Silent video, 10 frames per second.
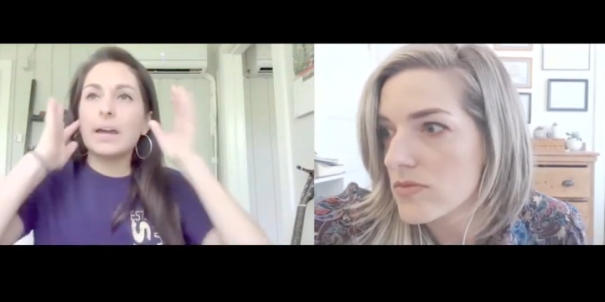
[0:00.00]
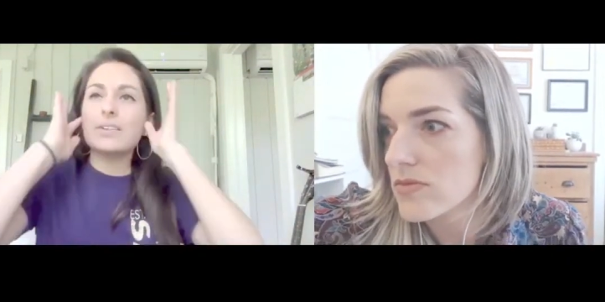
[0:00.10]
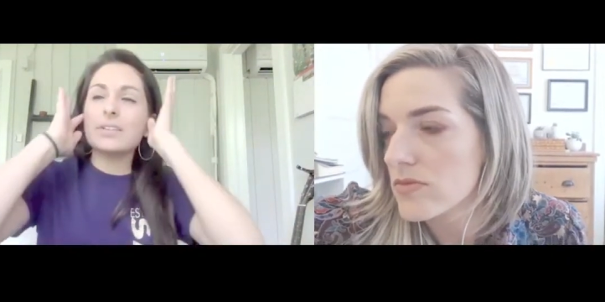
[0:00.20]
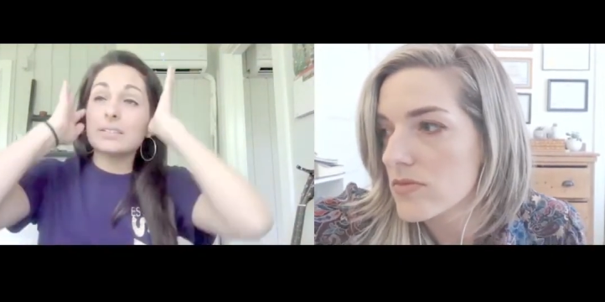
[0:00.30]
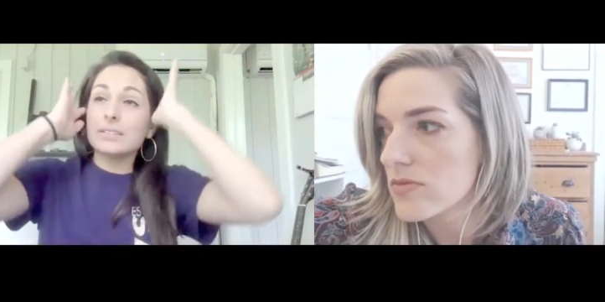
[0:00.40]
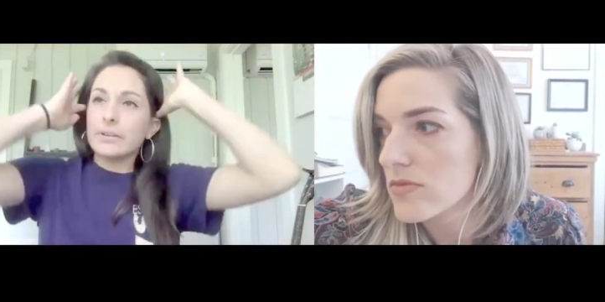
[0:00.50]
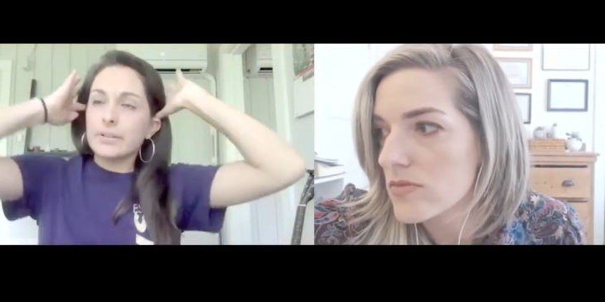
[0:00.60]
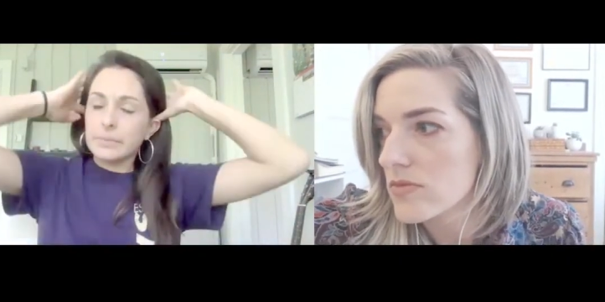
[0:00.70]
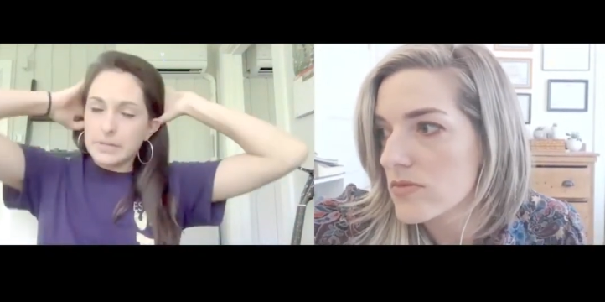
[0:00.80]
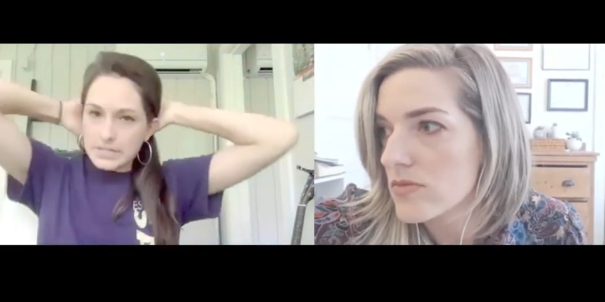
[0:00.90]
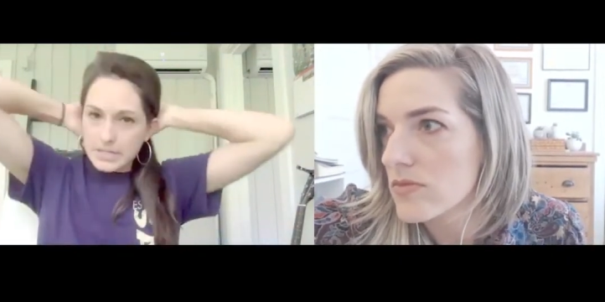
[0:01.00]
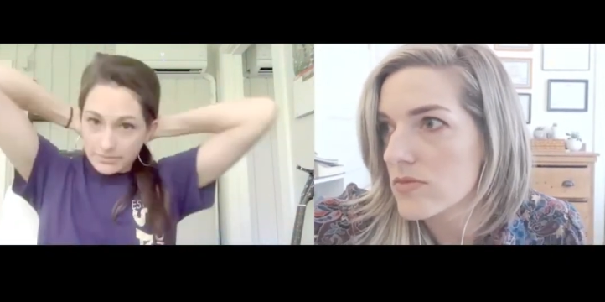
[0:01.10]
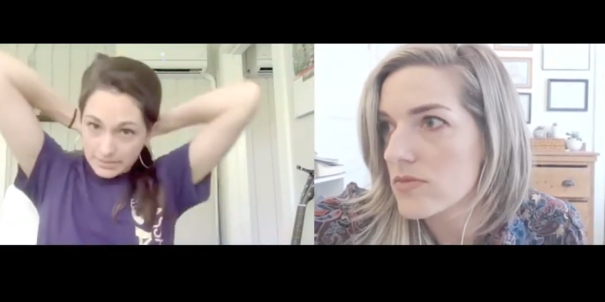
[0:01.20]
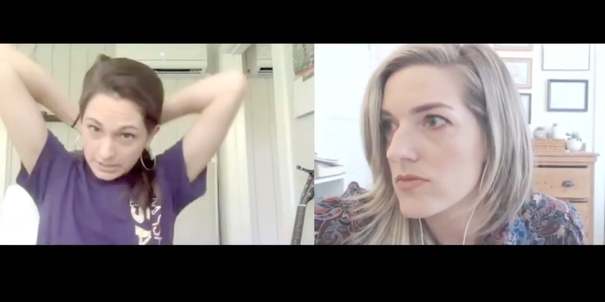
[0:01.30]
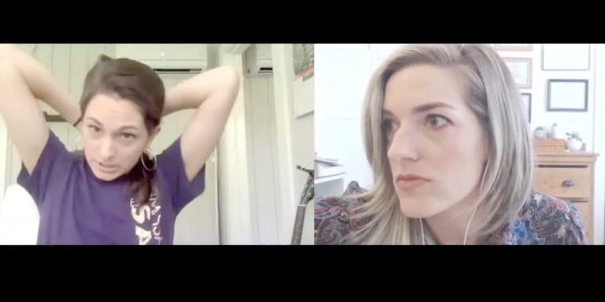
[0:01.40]
Speaker 1: i don't necessarily want to delve
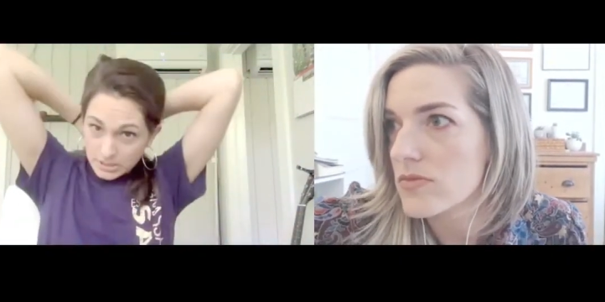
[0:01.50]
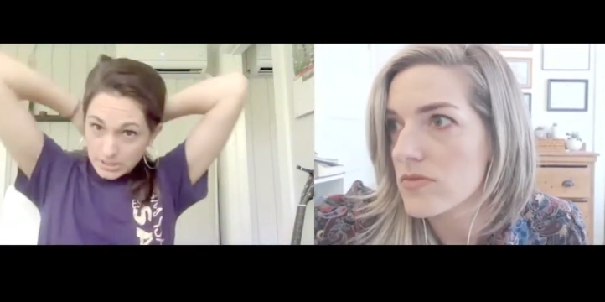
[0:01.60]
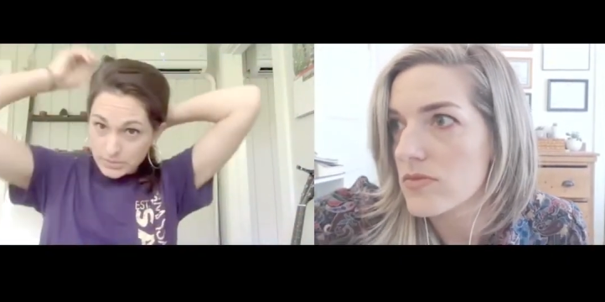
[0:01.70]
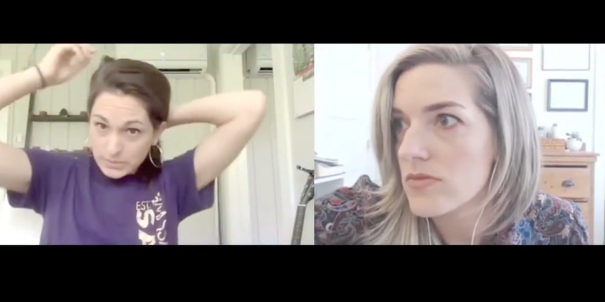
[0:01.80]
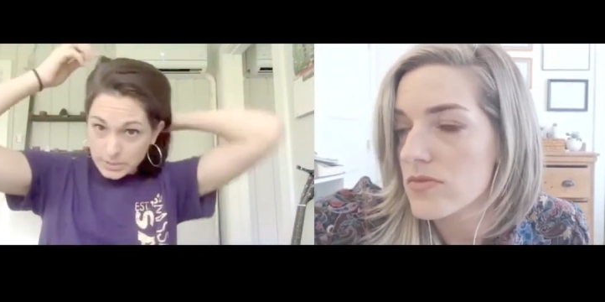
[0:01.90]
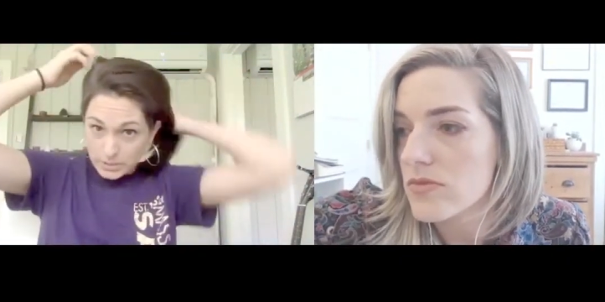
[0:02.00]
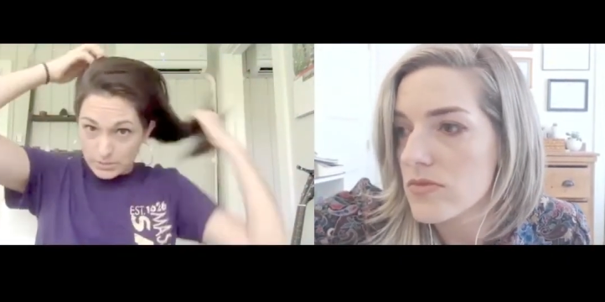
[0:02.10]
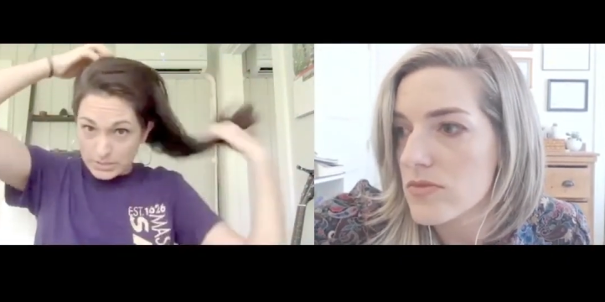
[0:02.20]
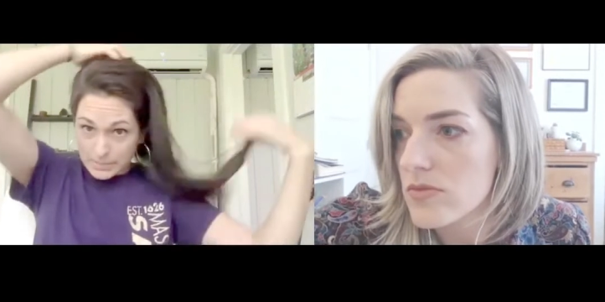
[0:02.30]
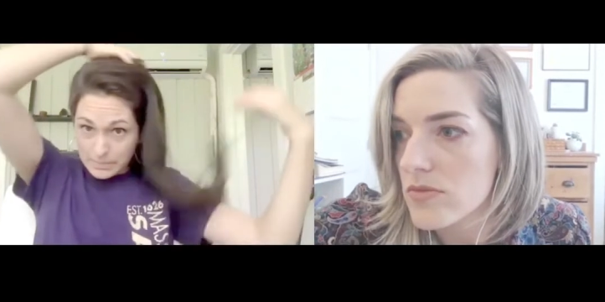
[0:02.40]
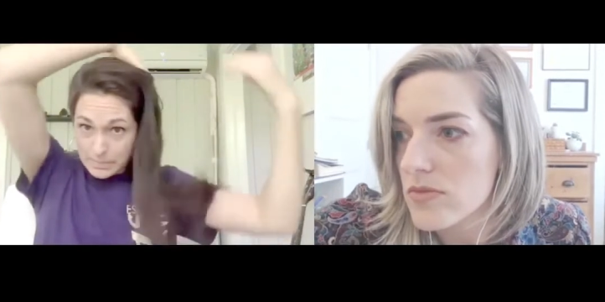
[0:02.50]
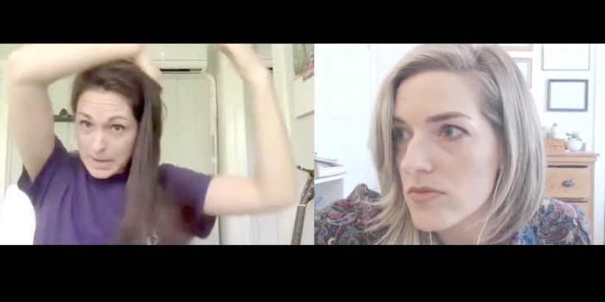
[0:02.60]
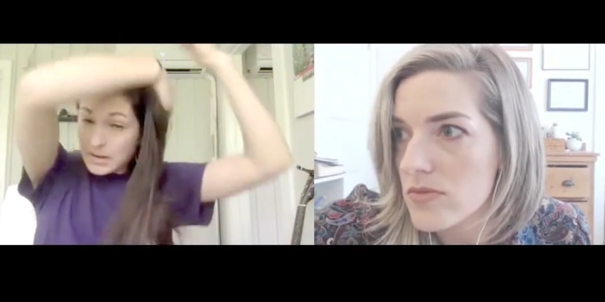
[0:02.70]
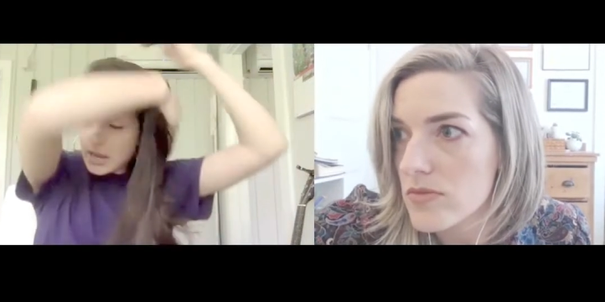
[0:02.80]
in it, into it too deep but